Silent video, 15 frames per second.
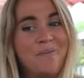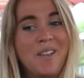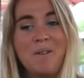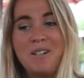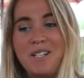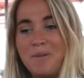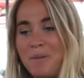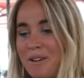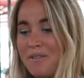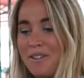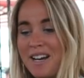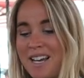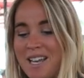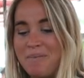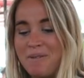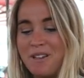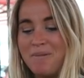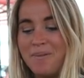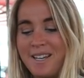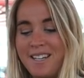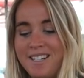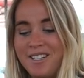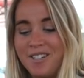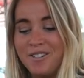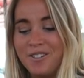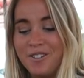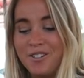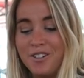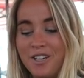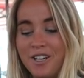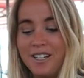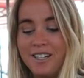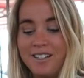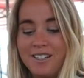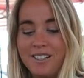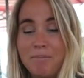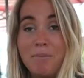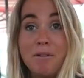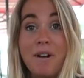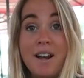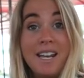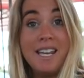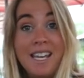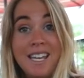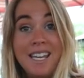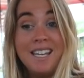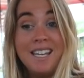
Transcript: we're just waiting for our Airbnb to be ready.